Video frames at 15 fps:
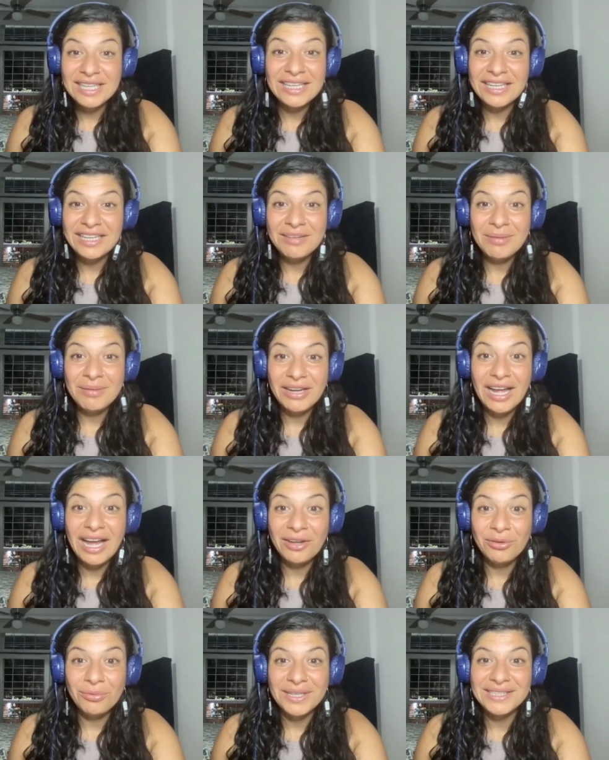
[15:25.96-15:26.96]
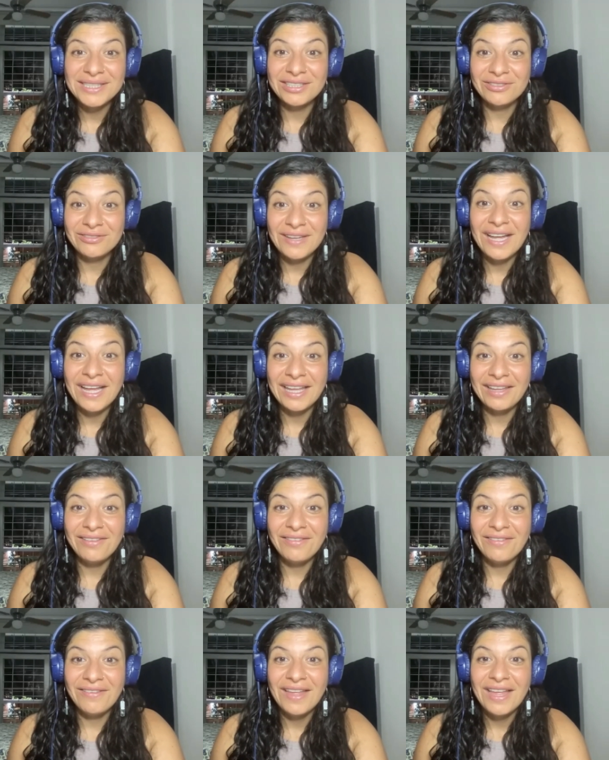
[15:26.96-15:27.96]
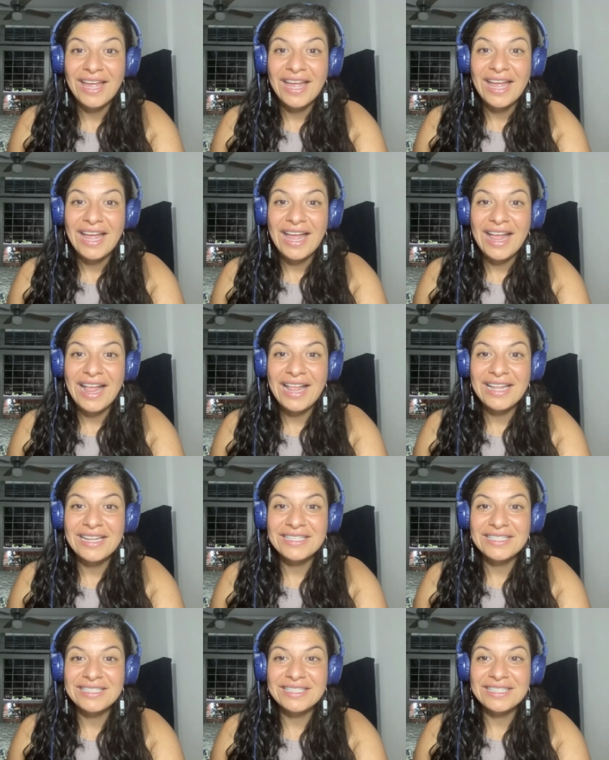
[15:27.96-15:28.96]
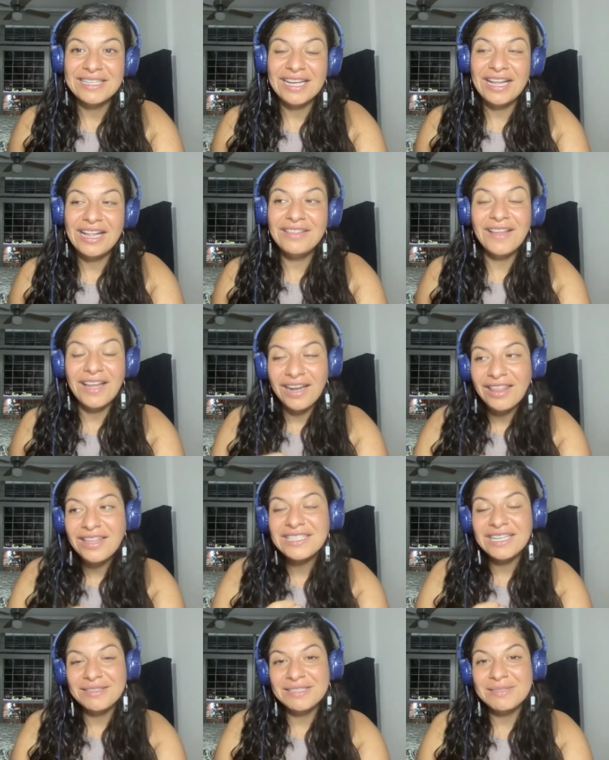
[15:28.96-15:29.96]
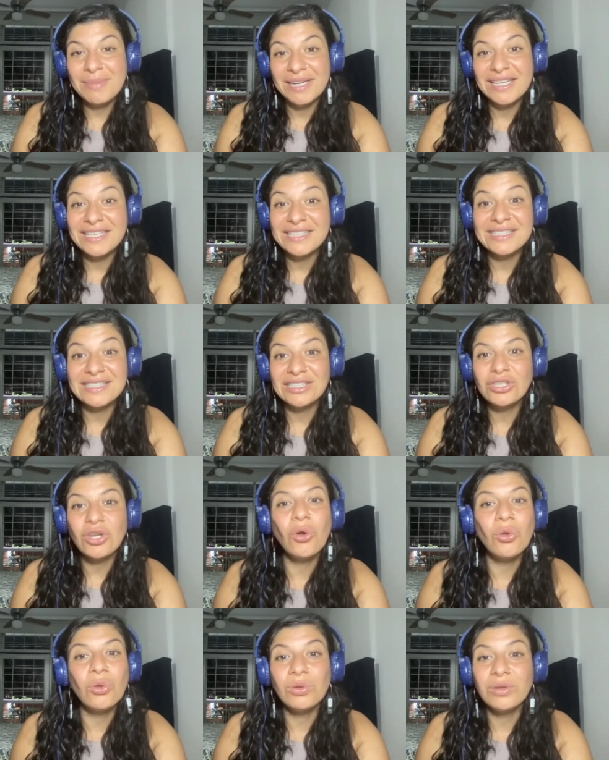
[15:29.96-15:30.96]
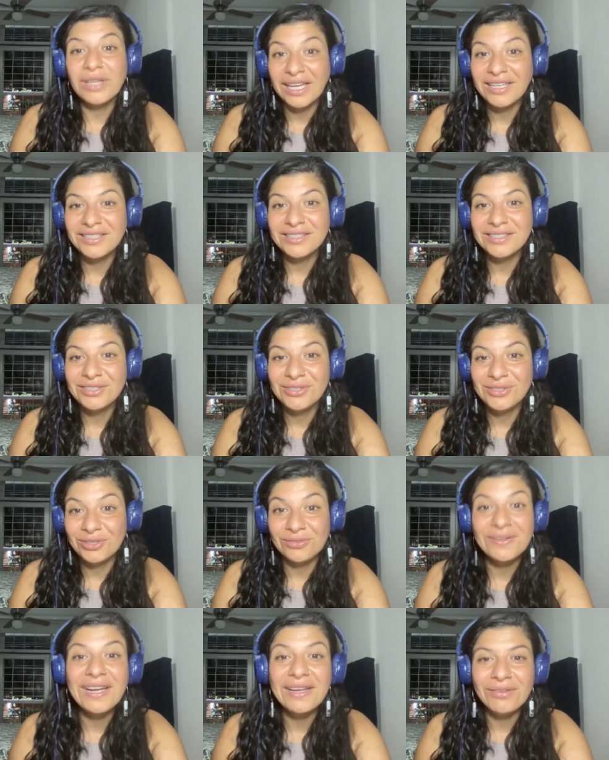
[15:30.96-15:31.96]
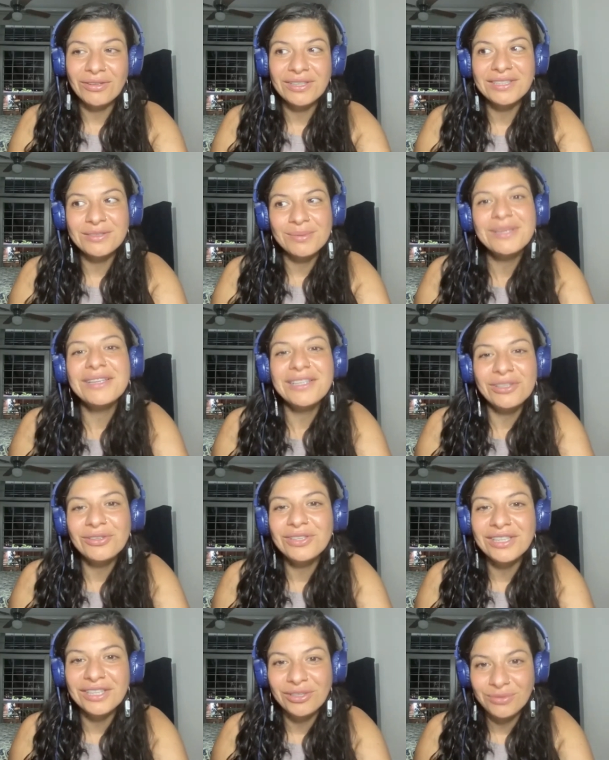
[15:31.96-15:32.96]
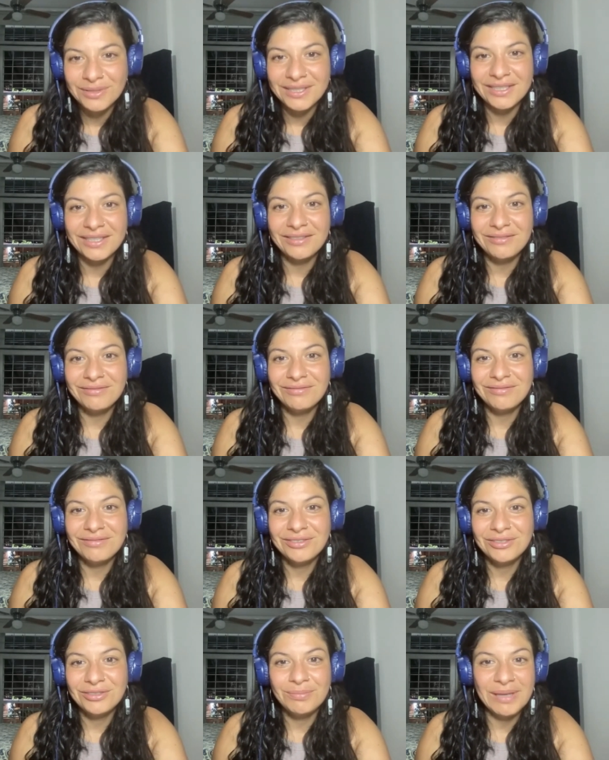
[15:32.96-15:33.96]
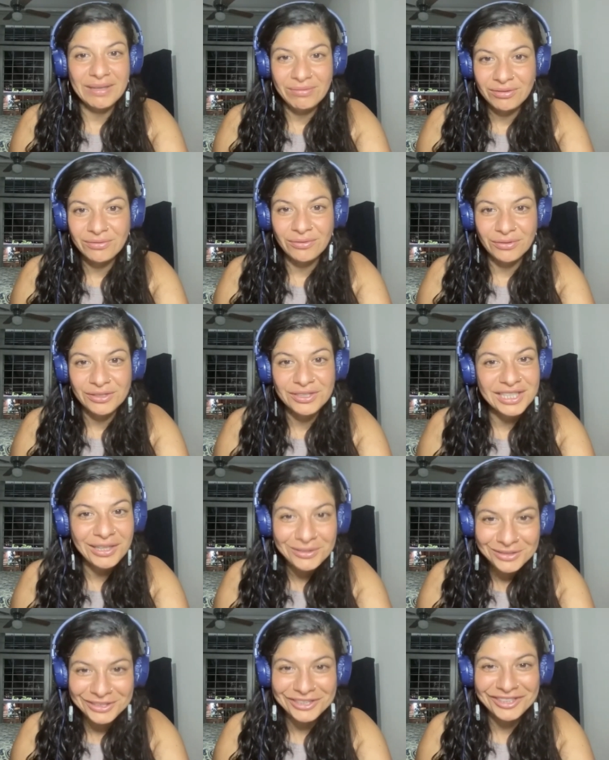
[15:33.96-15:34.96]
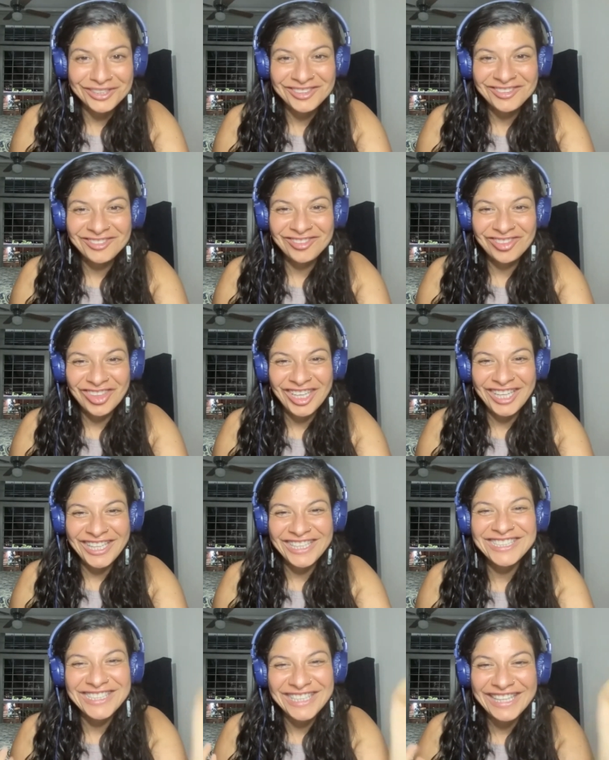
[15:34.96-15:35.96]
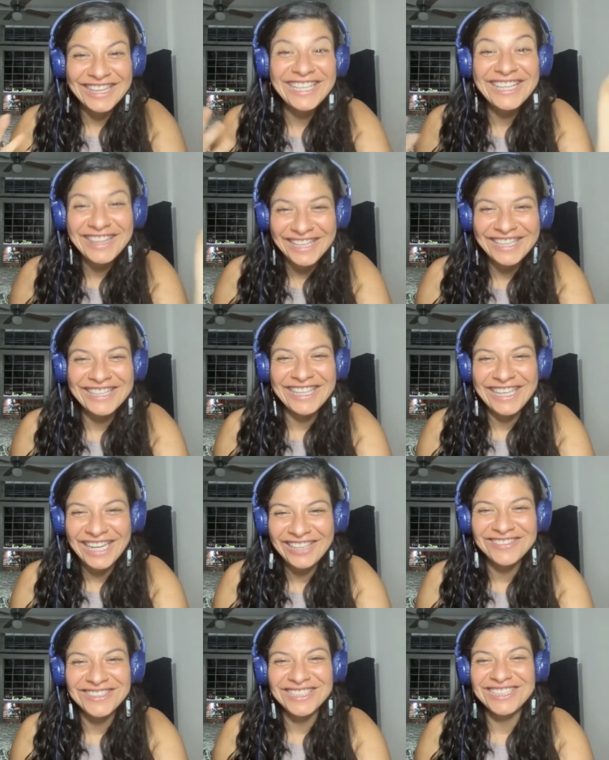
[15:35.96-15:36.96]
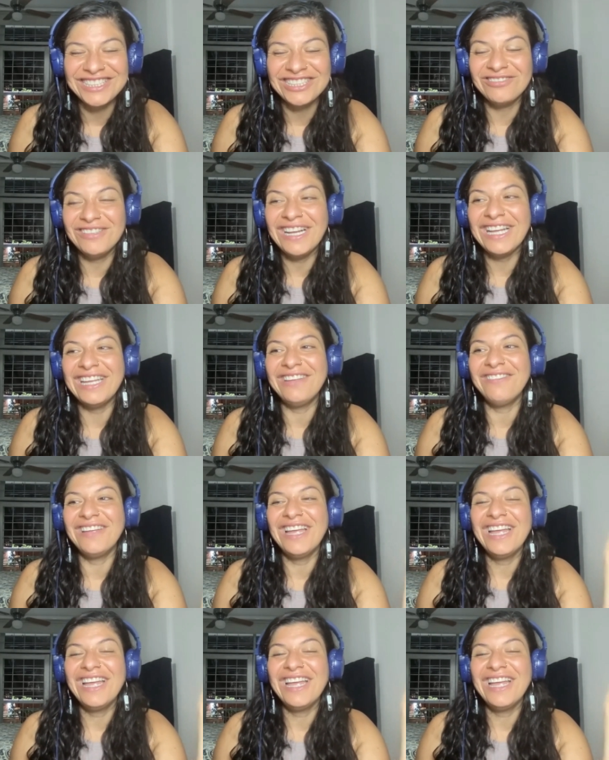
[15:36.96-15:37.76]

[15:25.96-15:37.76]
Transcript: thinking about, how do I survive? And a lot of the times money is so linked to survival because we literally use it to pay for food and shelter, right? It's like the thing that helps us survive.